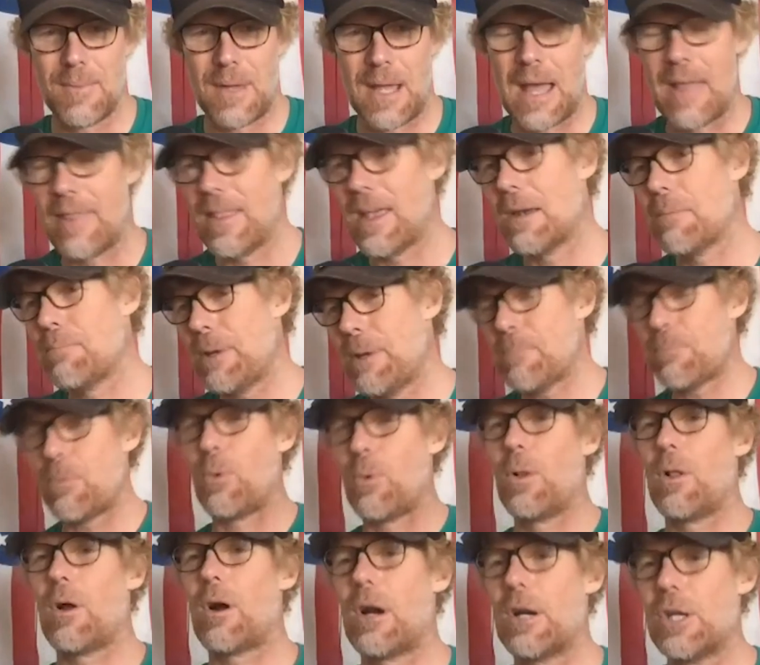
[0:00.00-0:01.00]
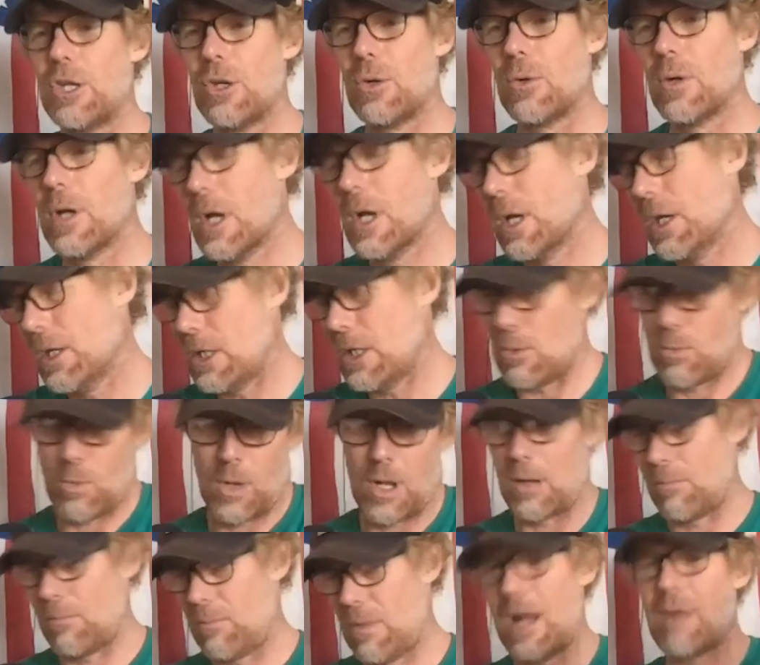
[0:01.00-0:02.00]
And then people will argue, well,